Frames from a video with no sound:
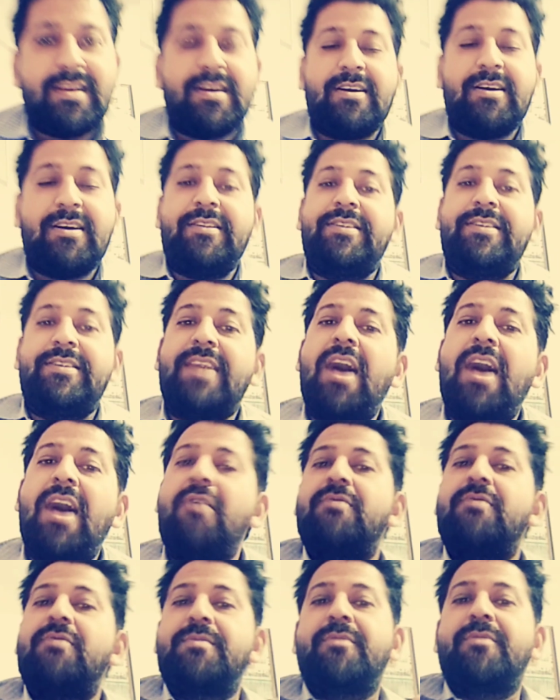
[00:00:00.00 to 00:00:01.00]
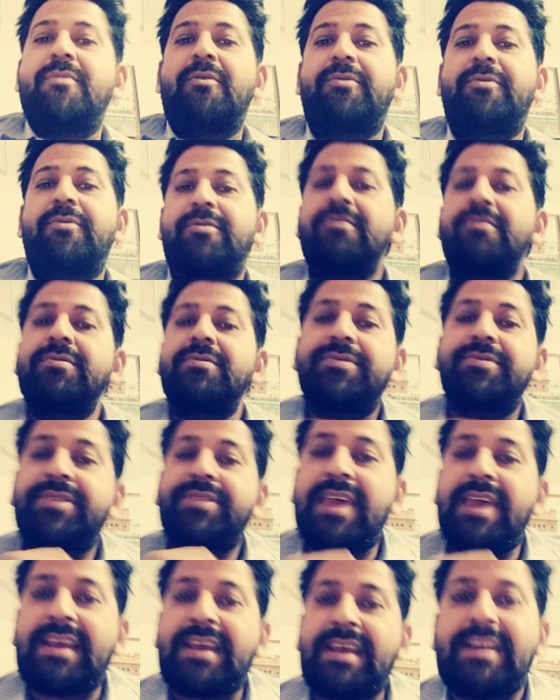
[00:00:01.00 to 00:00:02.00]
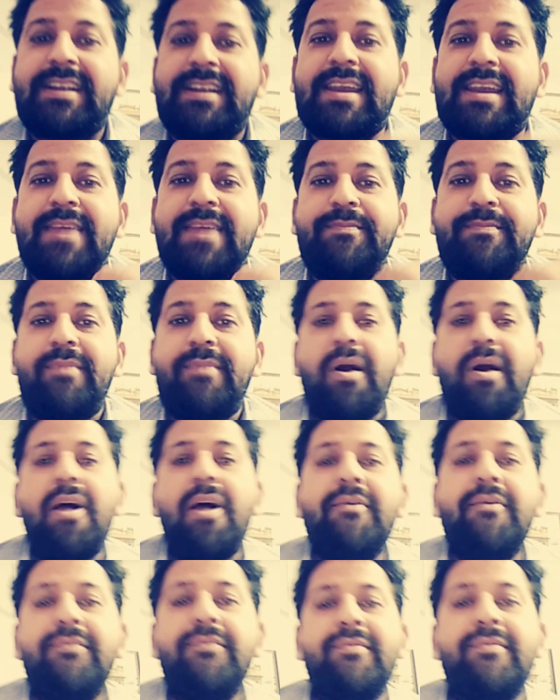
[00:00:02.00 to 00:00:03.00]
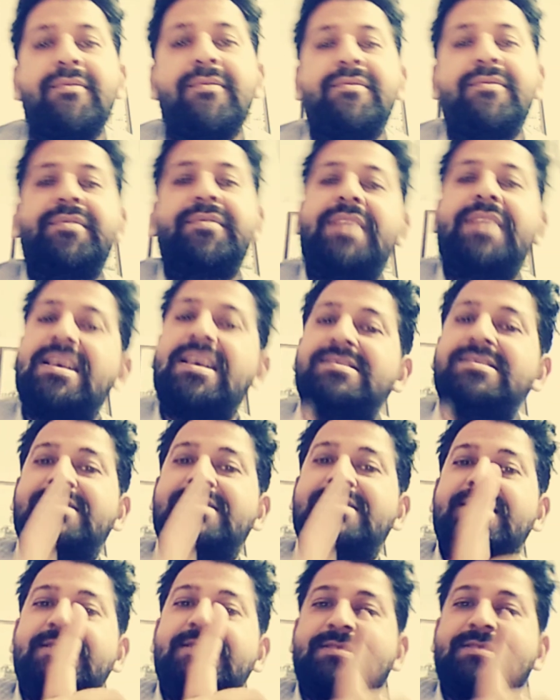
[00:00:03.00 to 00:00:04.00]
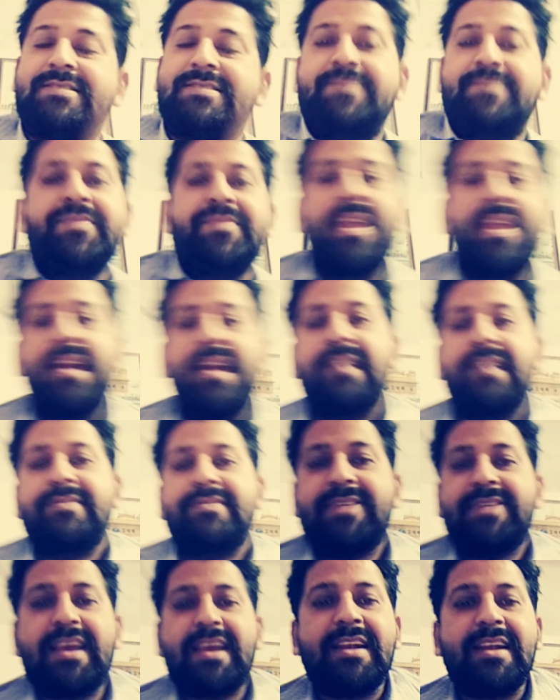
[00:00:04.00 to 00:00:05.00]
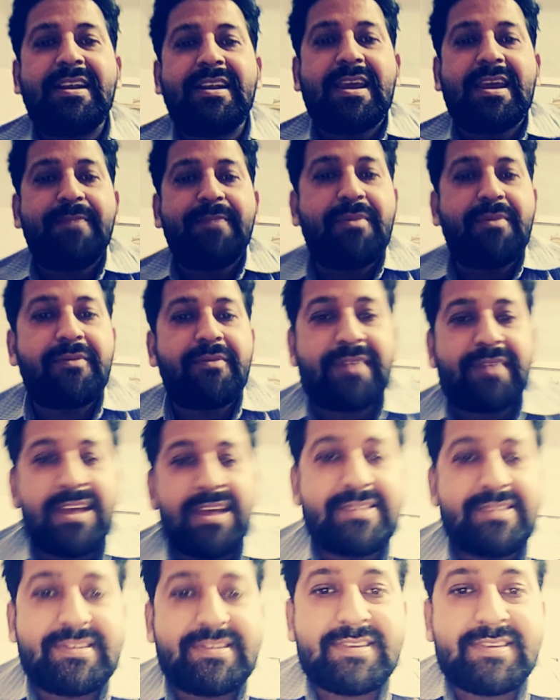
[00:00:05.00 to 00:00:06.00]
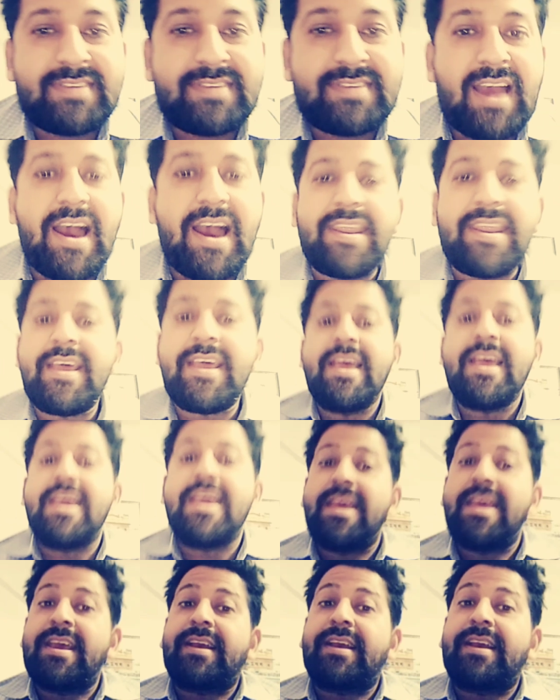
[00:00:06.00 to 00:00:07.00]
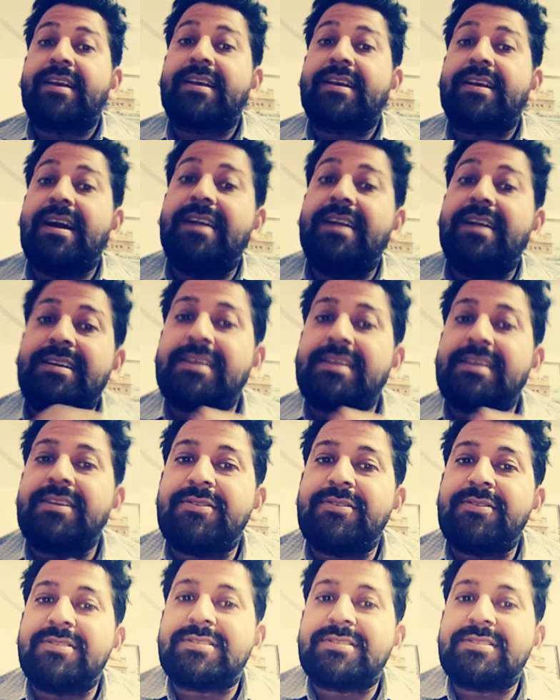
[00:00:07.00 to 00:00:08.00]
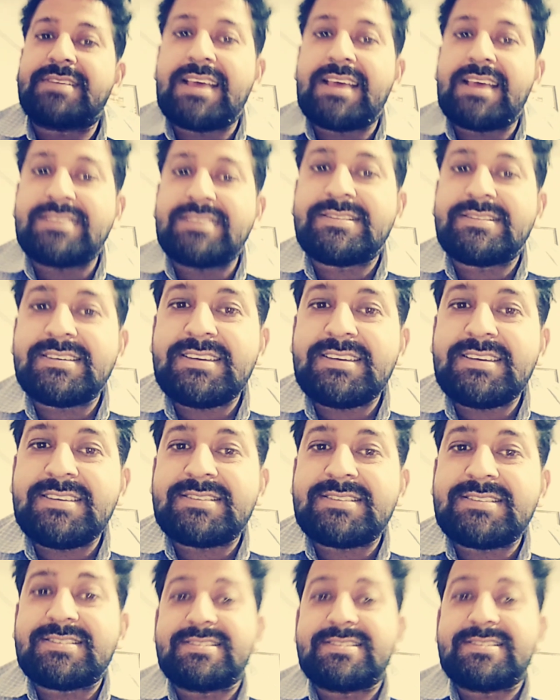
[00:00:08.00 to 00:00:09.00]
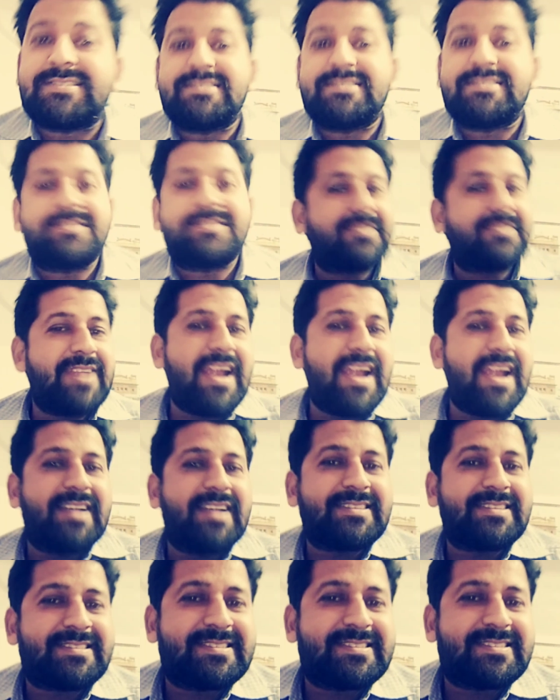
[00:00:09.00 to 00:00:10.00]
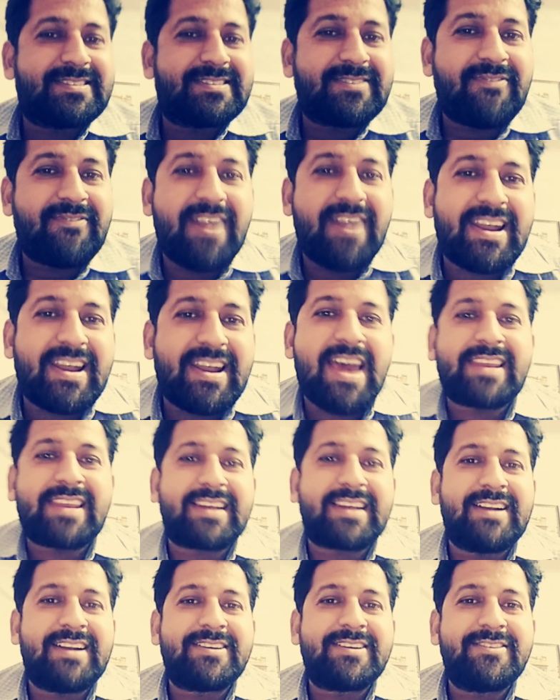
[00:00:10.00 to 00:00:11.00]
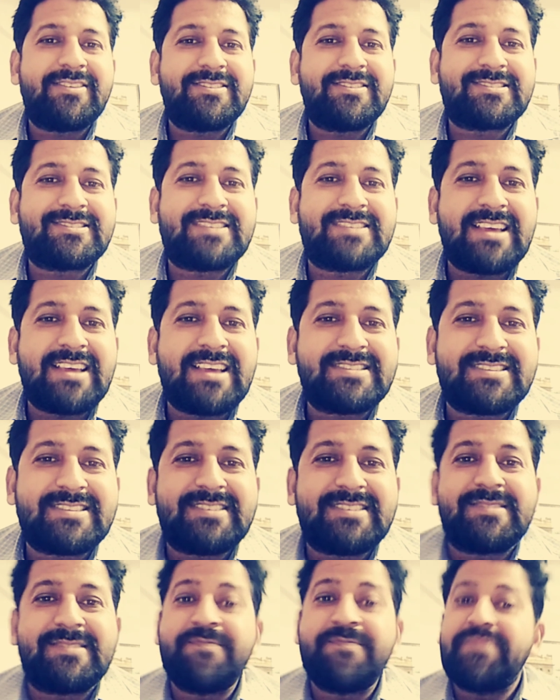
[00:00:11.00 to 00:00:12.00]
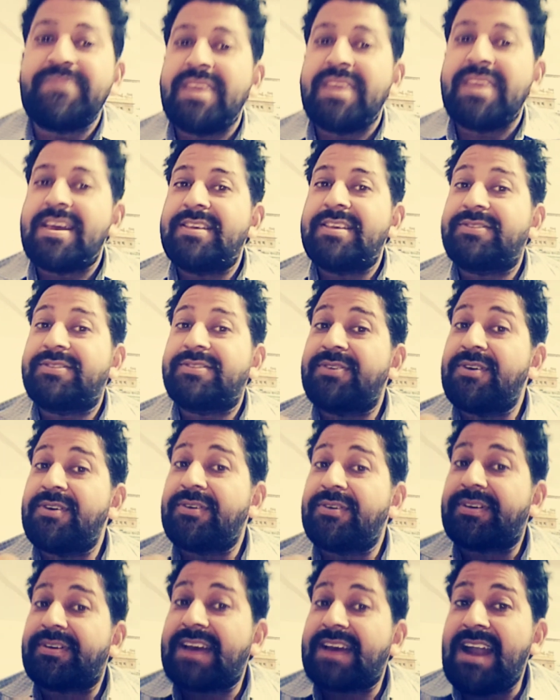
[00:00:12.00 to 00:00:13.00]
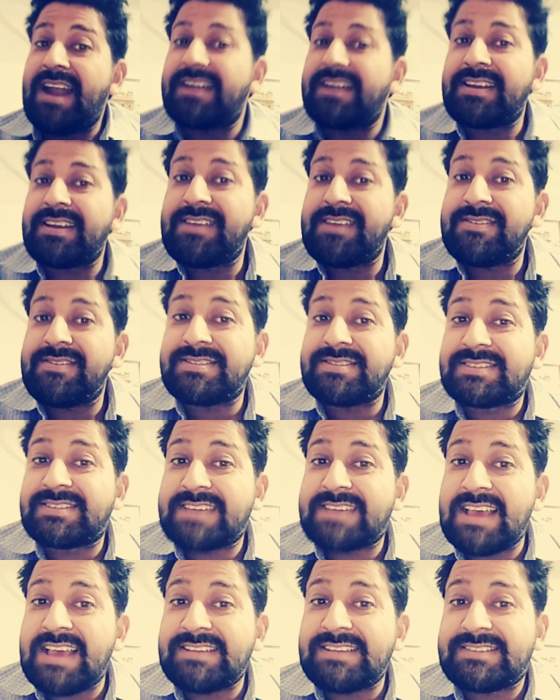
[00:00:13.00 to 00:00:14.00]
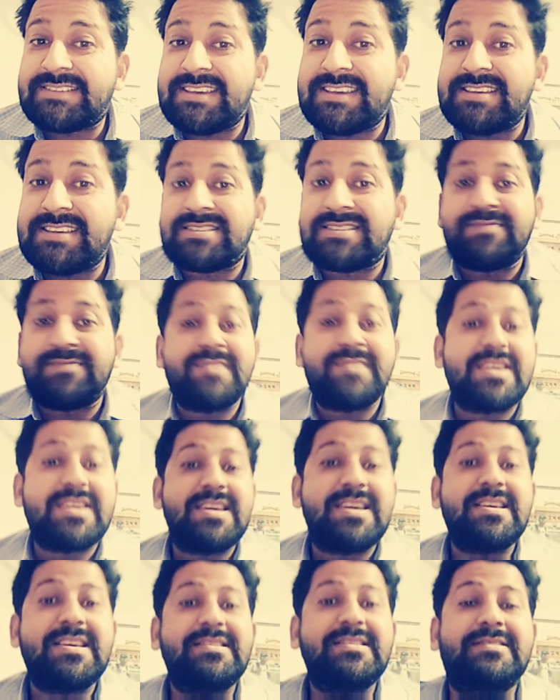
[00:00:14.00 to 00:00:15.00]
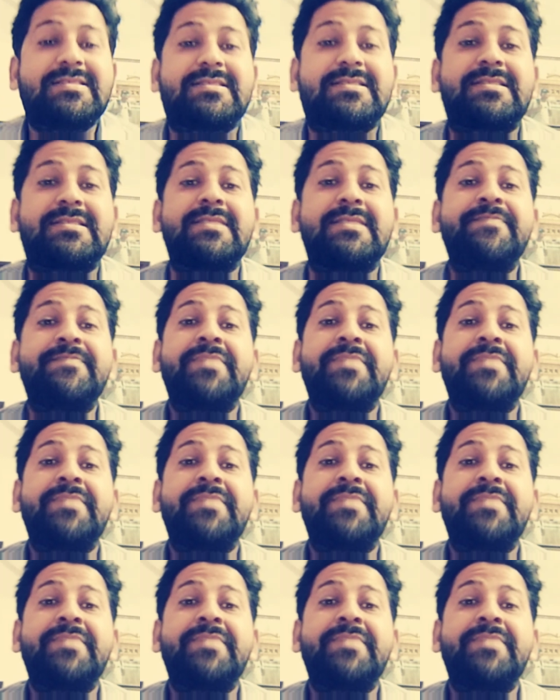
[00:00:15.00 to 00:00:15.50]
And now we move to second type of tenses. Second type of tenses are continuous tenses. Students, what are continuous tenses? So continuous tenses means